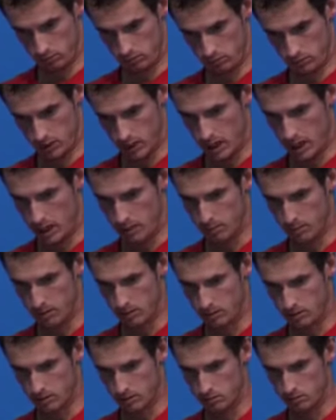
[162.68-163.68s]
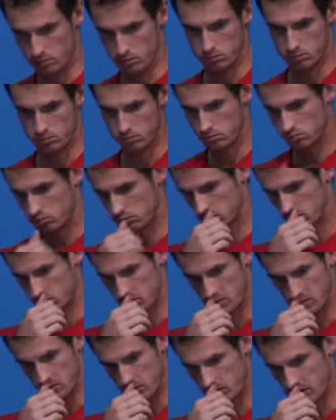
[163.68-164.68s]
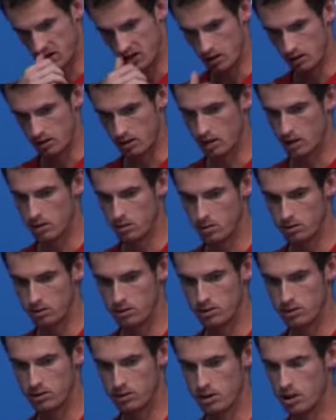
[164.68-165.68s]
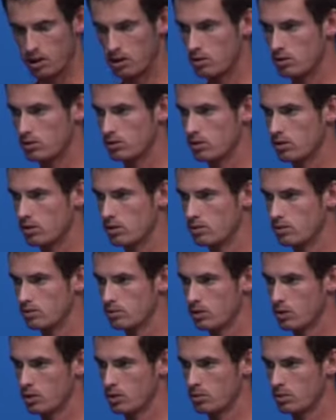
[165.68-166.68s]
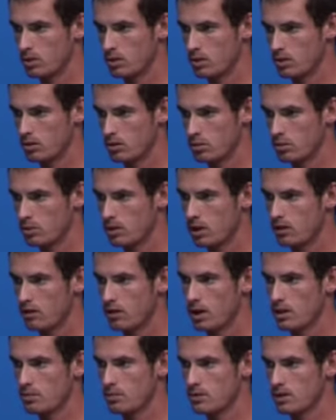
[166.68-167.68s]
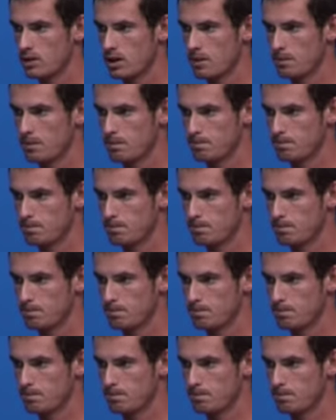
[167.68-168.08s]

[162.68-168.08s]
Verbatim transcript: it happened and it's getting dealt with just now, so I hope it, hope it never happens again.